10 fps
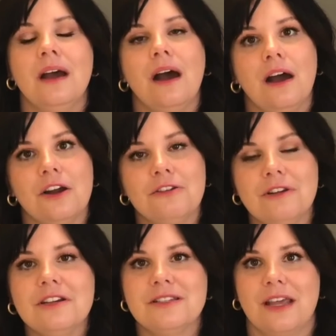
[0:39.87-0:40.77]
Our
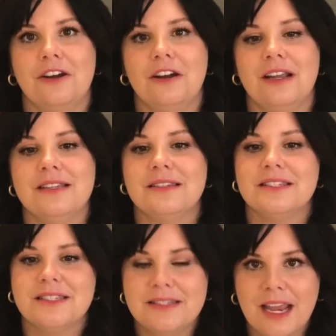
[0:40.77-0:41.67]
Career Center is a
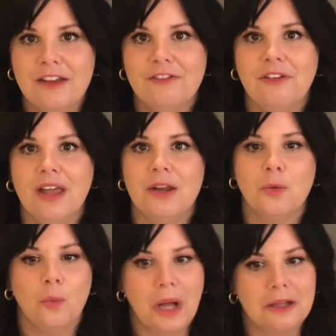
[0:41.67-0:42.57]
safe
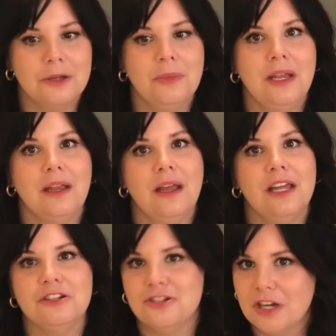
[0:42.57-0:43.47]
and welcoming
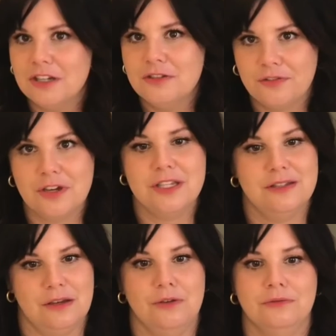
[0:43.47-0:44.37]
and judge-free
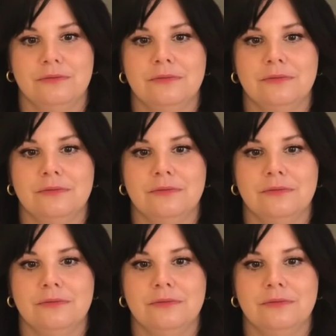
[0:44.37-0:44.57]
zone.